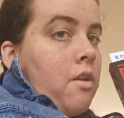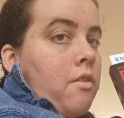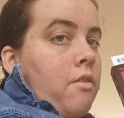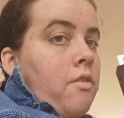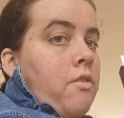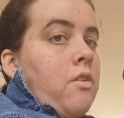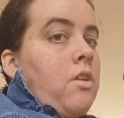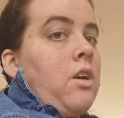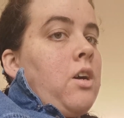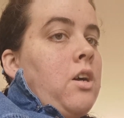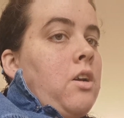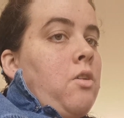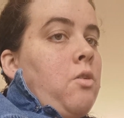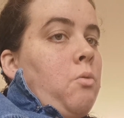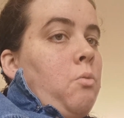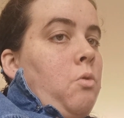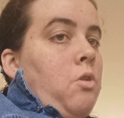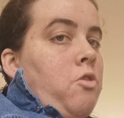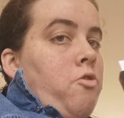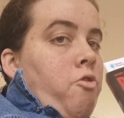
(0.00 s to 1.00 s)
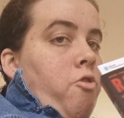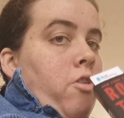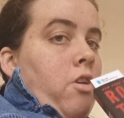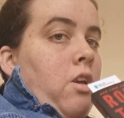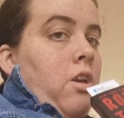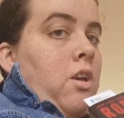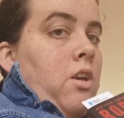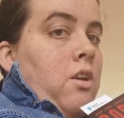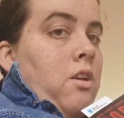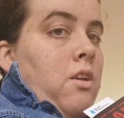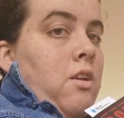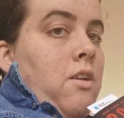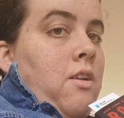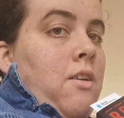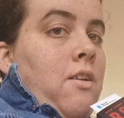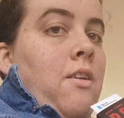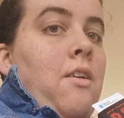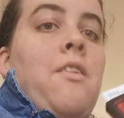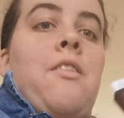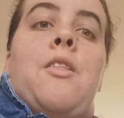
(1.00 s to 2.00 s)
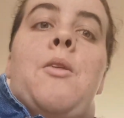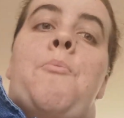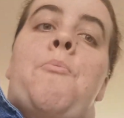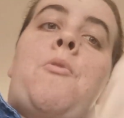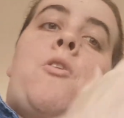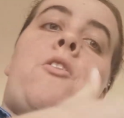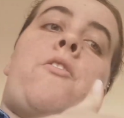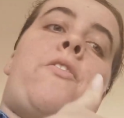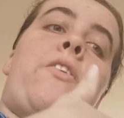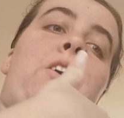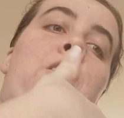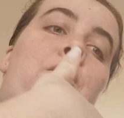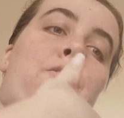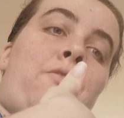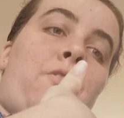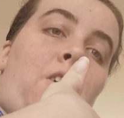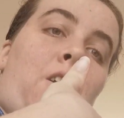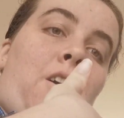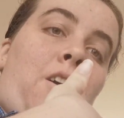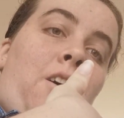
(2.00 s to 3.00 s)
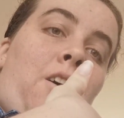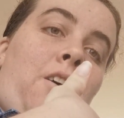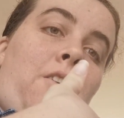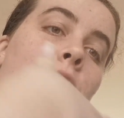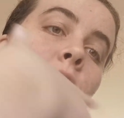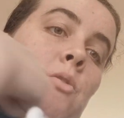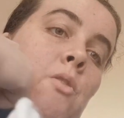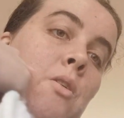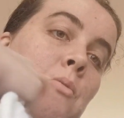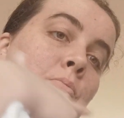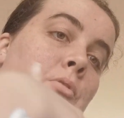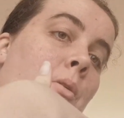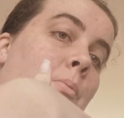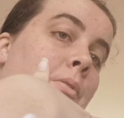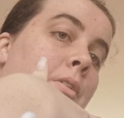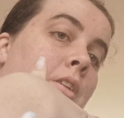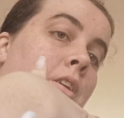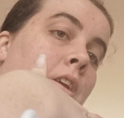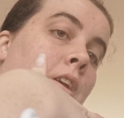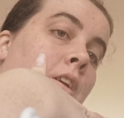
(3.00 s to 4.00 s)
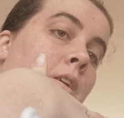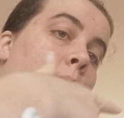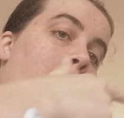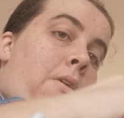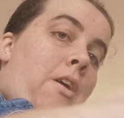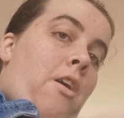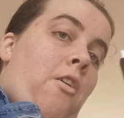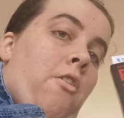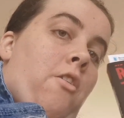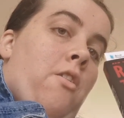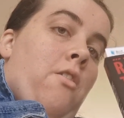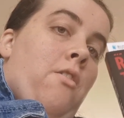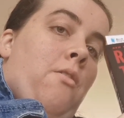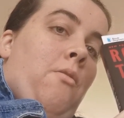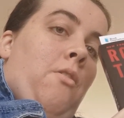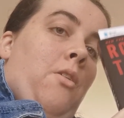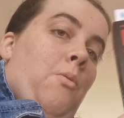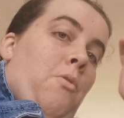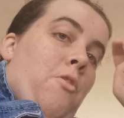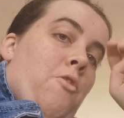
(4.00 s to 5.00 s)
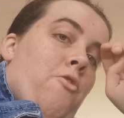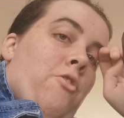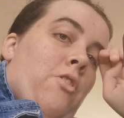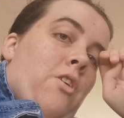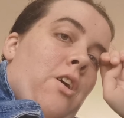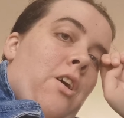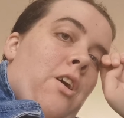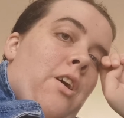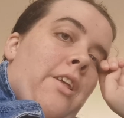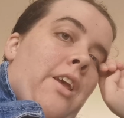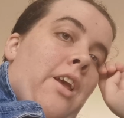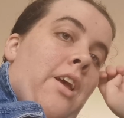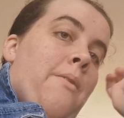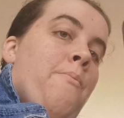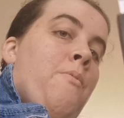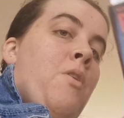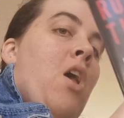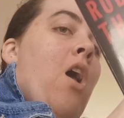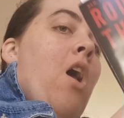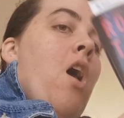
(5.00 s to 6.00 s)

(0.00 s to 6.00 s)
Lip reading: Start watching the movie of Die Hard, so I can properly compare it. I'm going to watch Die Hard again.